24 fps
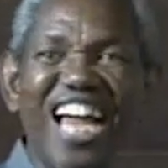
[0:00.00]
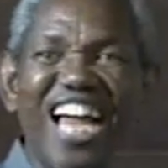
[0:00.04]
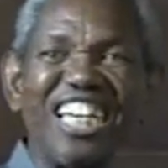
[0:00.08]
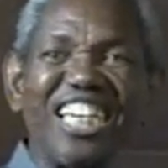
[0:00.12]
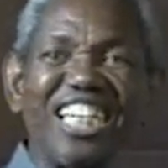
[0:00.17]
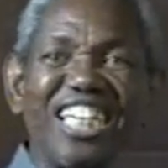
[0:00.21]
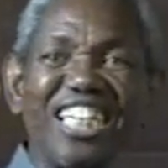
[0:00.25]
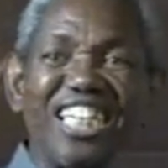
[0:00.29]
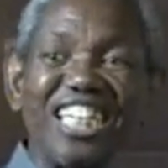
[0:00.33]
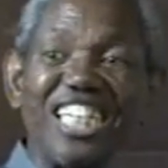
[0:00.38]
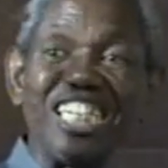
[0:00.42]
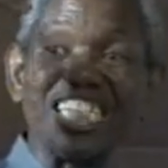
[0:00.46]
in
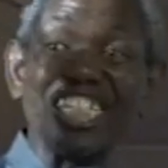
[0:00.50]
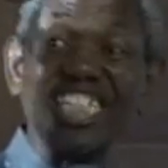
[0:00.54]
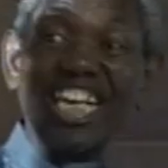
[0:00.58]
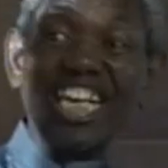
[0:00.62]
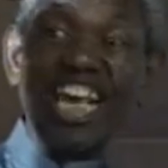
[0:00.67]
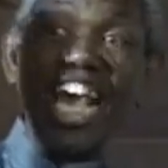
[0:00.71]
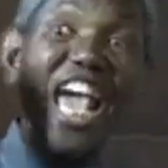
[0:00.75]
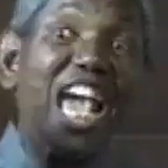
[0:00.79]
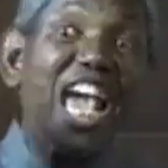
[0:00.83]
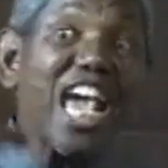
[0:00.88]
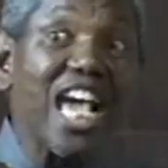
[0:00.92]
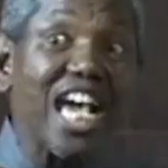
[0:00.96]
the
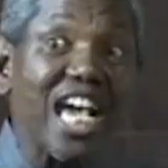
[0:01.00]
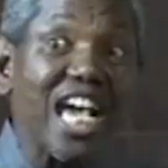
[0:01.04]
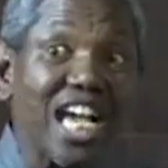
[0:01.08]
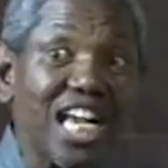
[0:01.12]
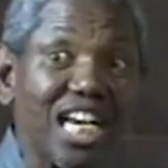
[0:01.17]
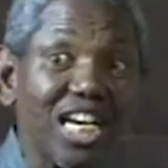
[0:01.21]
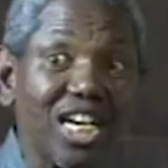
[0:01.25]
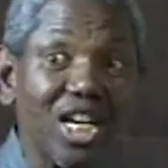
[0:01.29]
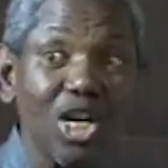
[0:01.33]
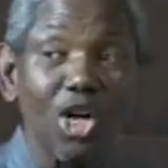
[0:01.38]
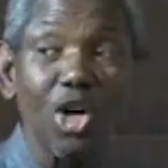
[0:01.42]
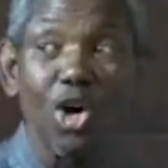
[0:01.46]
scale
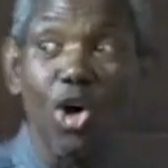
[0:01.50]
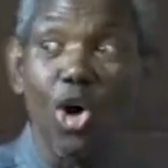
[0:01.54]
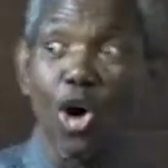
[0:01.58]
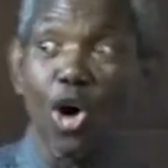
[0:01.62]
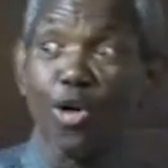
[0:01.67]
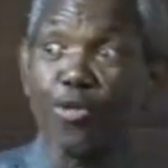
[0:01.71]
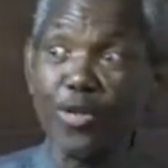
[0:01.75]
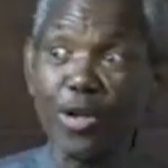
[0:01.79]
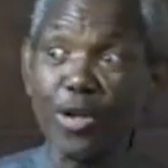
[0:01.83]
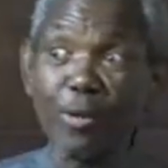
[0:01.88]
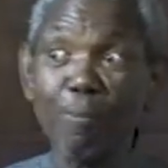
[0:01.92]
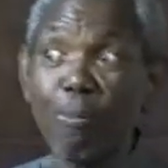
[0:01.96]
of
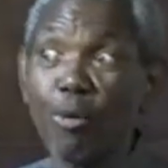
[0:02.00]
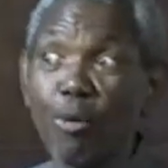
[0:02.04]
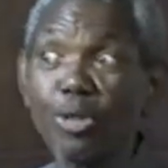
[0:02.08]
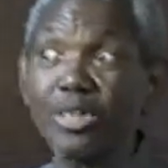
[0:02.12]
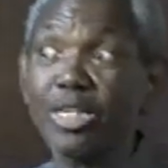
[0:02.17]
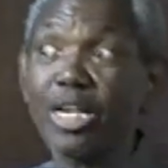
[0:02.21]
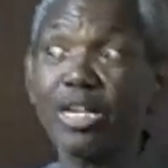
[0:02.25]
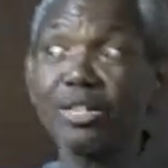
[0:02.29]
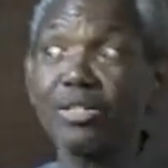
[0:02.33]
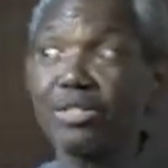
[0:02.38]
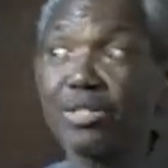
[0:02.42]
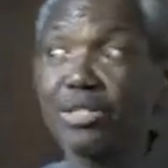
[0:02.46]

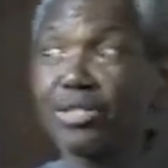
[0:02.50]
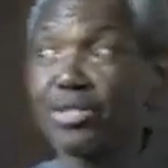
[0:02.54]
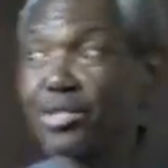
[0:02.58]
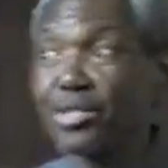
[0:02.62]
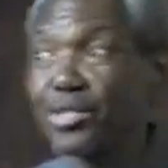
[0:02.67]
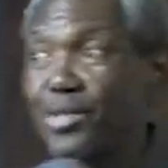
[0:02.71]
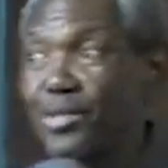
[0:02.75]
importance.